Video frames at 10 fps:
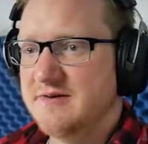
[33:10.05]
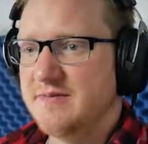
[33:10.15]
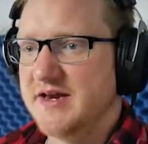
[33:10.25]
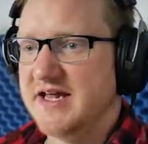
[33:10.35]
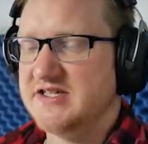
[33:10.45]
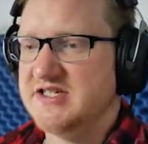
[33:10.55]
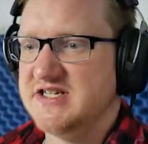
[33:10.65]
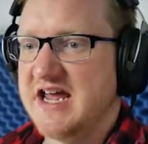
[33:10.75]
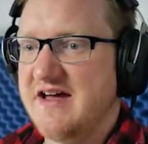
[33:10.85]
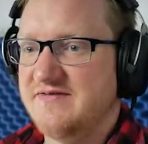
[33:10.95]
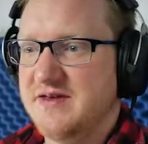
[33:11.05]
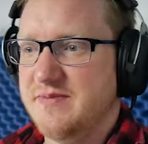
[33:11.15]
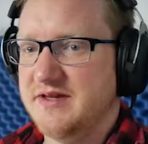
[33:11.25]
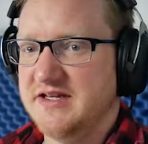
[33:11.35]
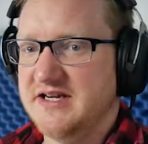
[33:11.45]
but I just didn't have the
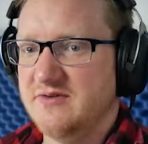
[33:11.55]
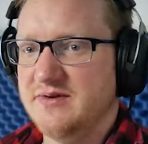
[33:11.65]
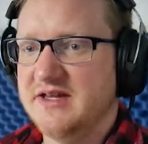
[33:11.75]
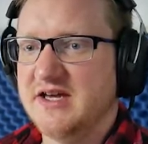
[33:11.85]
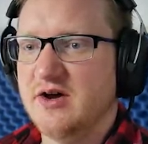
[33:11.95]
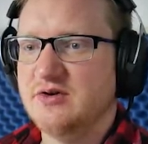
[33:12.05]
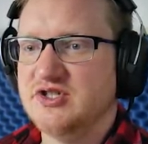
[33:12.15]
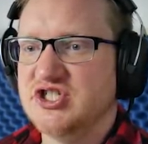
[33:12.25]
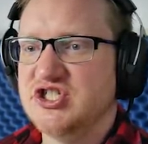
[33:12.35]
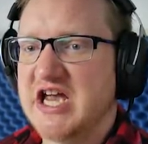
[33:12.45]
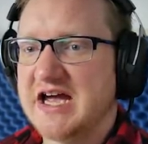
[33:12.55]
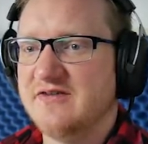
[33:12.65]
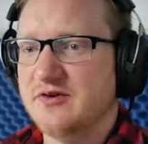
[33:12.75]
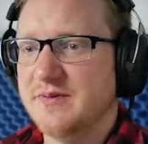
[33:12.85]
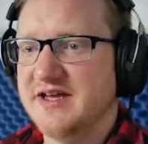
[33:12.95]
ability to really go check
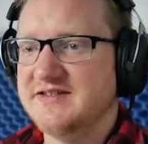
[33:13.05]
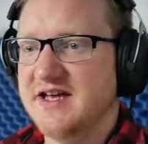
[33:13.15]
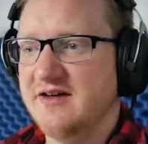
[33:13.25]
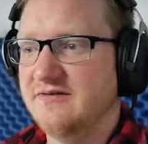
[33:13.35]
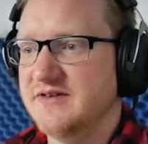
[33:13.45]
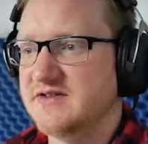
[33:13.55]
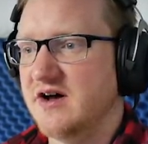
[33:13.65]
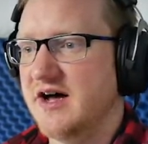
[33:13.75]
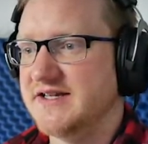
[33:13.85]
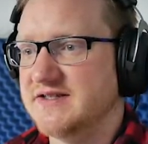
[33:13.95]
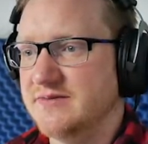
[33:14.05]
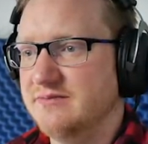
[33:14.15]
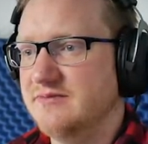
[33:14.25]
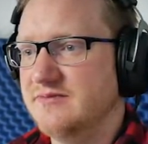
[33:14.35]
for myself is awesome.